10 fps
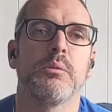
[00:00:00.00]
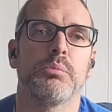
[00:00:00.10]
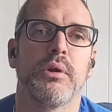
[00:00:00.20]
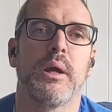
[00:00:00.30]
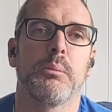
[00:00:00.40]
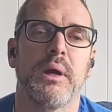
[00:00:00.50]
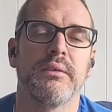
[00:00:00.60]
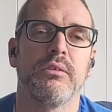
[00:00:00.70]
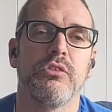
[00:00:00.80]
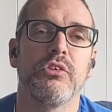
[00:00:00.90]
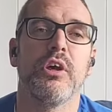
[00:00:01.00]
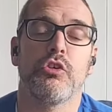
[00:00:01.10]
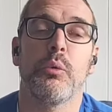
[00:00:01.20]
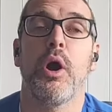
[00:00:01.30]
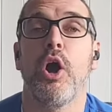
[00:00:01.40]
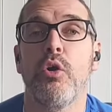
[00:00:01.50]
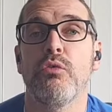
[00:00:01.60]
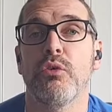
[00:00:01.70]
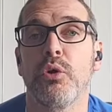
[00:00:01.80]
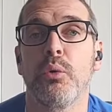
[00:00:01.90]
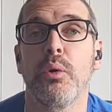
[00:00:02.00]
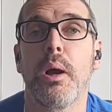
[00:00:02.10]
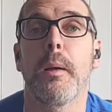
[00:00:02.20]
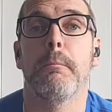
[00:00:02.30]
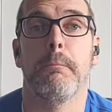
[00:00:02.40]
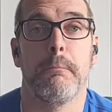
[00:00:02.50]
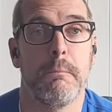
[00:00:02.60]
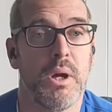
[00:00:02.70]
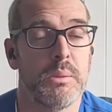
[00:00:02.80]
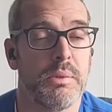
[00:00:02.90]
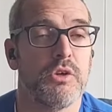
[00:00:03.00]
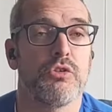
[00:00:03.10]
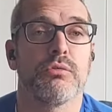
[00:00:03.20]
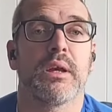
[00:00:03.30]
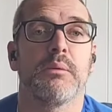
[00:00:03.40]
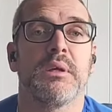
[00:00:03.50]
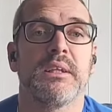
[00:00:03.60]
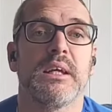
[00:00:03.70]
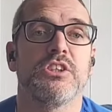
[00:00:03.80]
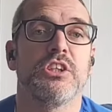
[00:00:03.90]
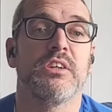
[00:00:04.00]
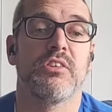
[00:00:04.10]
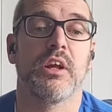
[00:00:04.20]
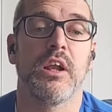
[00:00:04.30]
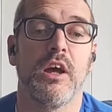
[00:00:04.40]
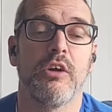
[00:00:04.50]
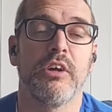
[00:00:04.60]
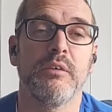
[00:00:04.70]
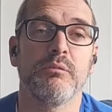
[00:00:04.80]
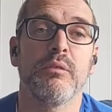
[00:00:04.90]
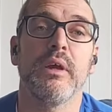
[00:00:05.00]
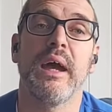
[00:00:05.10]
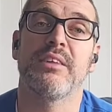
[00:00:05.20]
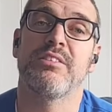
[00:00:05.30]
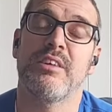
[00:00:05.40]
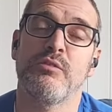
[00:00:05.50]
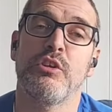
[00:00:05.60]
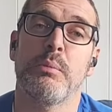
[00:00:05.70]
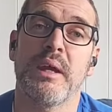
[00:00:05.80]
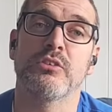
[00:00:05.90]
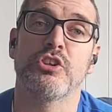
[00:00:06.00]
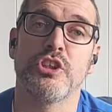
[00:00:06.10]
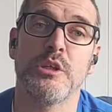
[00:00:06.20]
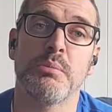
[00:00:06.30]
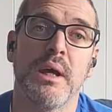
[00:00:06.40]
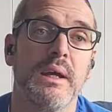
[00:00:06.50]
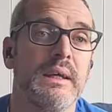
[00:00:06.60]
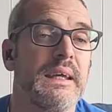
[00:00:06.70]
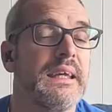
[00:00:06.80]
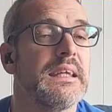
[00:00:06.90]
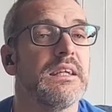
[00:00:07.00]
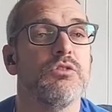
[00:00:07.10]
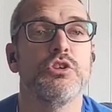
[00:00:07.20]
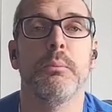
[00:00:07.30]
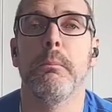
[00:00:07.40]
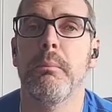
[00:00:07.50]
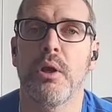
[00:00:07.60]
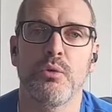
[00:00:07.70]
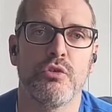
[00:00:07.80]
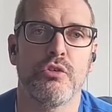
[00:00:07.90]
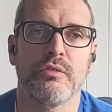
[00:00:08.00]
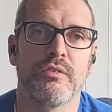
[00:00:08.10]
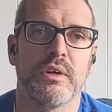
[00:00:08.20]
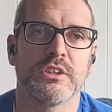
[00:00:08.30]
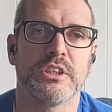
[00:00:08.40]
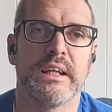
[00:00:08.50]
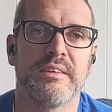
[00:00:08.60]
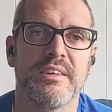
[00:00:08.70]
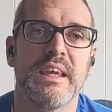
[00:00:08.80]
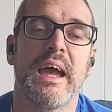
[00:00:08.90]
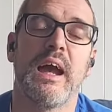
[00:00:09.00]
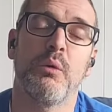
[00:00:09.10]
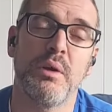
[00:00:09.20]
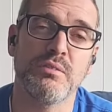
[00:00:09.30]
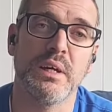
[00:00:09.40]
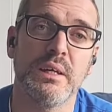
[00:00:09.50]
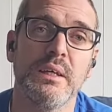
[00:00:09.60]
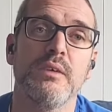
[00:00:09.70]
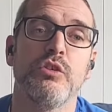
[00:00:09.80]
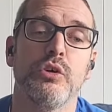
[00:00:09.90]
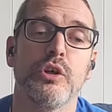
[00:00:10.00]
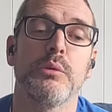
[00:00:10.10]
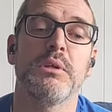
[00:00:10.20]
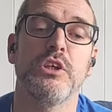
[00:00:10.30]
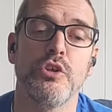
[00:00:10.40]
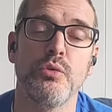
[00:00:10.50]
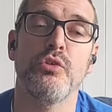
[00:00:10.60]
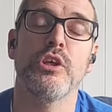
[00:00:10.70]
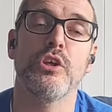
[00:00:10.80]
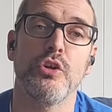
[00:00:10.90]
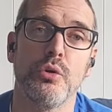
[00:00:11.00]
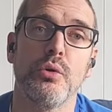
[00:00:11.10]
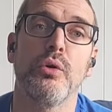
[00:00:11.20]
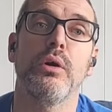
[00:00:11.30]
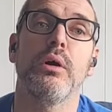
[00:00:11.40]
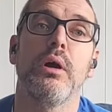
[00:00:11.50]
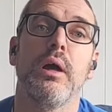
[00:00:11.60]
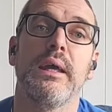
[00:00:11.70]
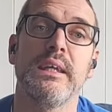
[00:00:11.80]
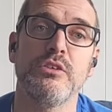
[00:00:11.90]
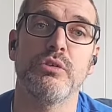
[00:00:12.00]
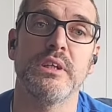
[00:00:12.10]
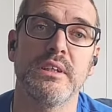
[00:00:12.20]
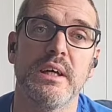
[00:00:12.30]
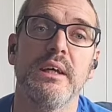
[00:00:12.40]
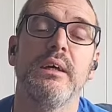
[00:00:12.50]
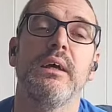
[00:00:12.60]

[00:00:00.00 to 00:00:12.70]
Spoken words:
the proud buttons. So overall, my personal recommendation is the Clara. At £70 cheaper, it gives you most of the functionality. However, if you're going to be using your e-reader